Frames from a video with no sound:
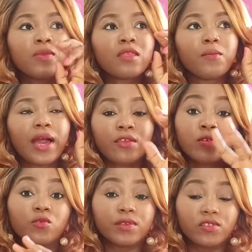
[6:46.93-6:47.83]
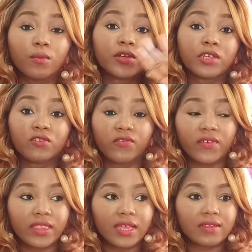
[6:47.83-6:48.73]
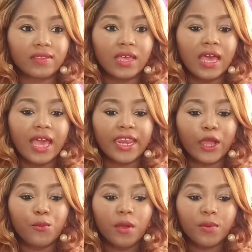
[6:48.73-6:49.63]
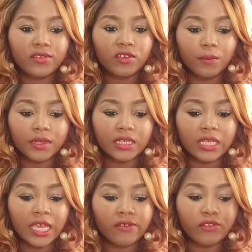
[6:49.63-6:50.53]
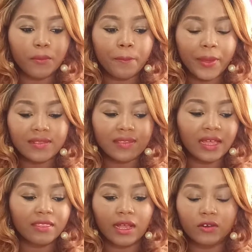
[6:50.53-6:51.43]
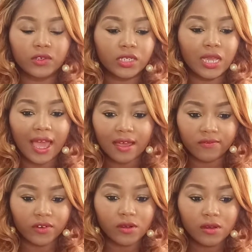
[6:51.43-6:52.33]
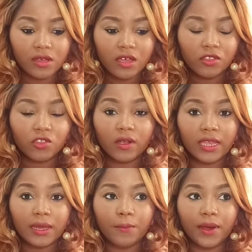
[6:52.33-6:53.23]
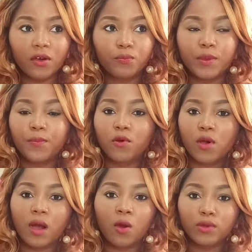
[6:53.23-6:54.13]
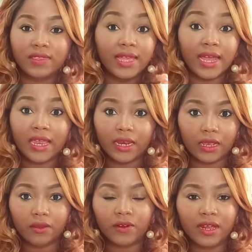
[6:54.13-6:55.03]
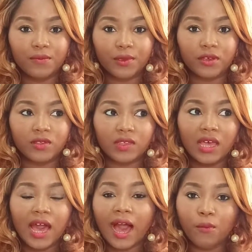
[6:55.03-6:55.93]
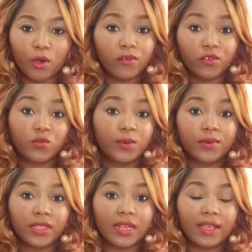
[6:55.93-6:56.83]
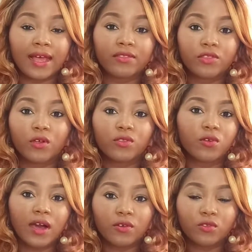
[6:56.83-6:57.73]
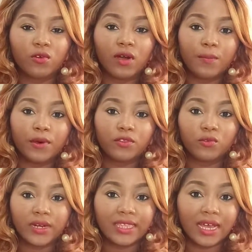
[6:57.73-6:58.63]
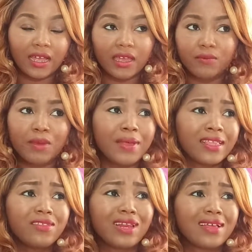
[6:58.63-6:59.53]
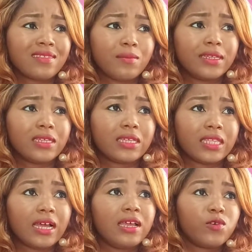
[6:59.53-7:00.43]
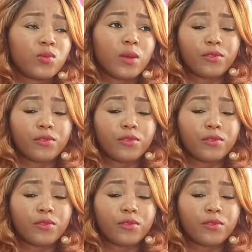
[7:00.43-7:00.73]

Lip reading: but I used to be so much into fitness. And I remember somebody gave the best analogy ever, talking about people who are always dieting, right? Because I'm one of those people that I don't know how to go about doing a diet. I think the last time I did a diet was probably